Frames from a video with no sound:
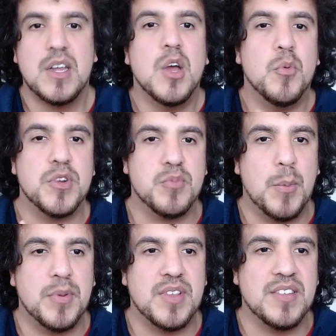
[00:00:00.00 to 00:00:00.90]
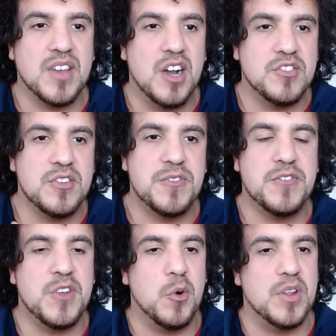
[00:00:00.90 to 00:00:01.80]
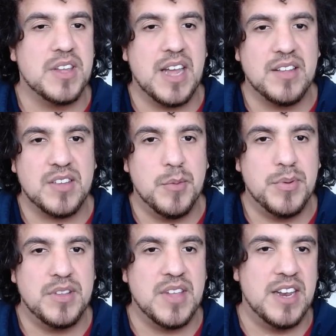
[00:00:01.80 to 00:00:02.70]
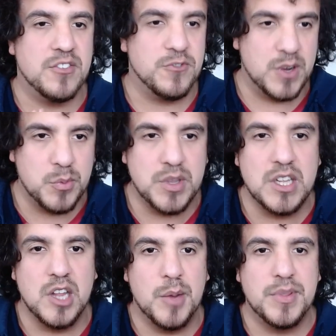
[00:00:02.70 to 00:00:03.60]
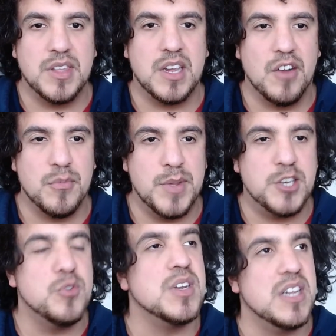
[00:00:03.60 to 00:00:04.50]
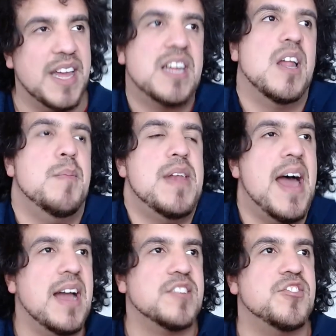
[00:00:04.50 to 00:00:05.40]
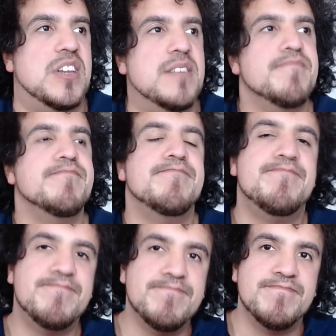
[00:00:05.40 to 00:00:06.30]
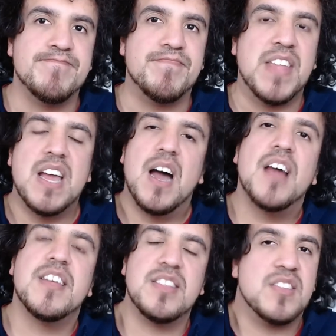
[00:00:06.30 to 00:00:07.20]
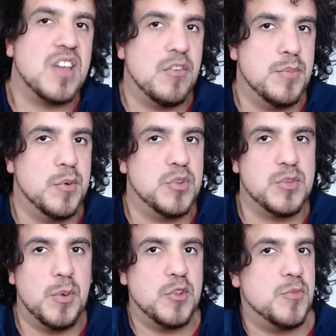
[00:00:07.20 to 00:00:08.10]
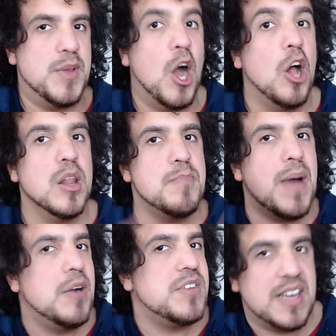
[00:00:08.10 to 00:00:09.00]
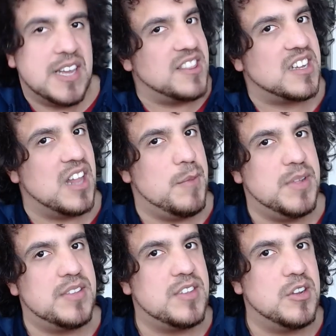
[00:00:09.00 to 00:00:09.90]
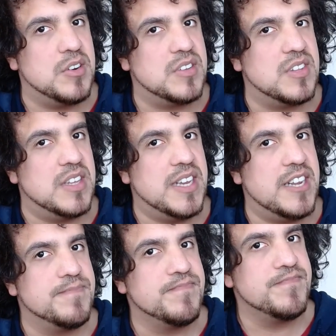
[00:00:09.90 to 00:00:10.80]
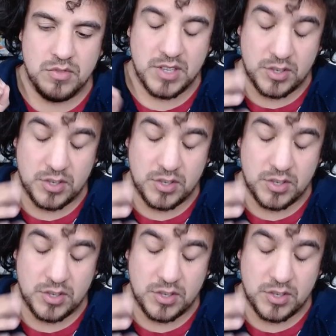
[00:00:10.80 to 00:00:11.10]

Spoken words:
which represents 150 oil and gas companies and has frequently lobbied the government to delay climate action. I thought this government was supposed to be all about taking the climate seriously. This